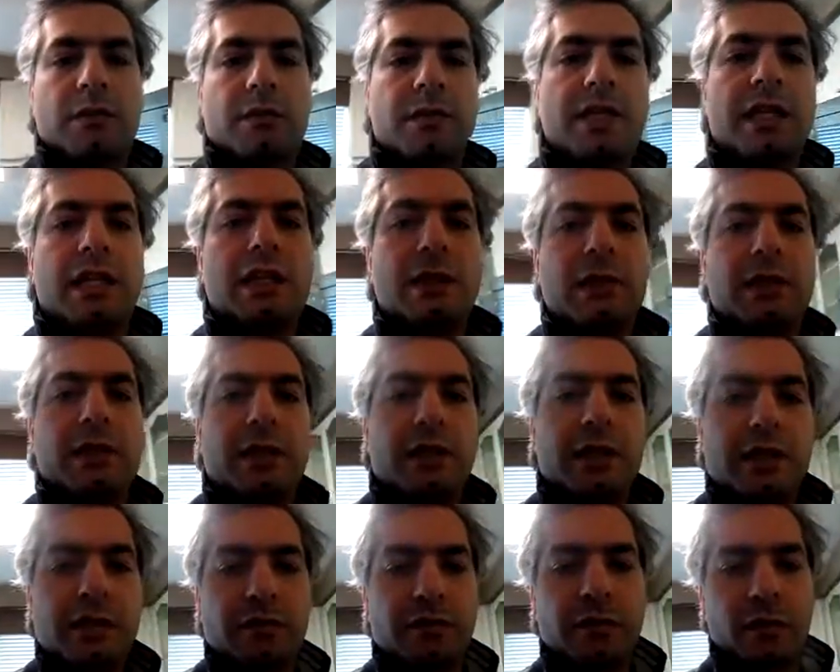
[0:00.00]
dealing with
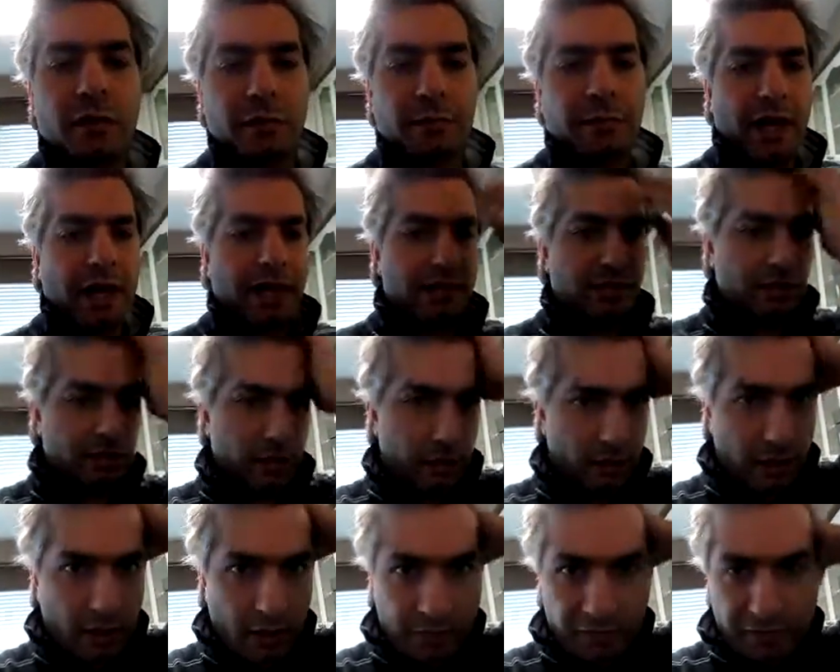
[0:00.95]
this for the past
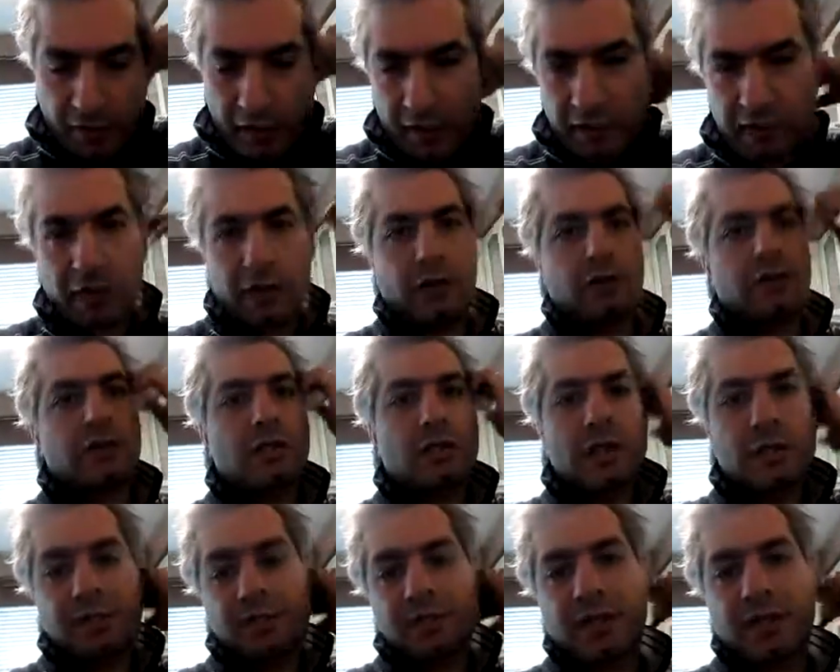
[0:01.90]
5 years,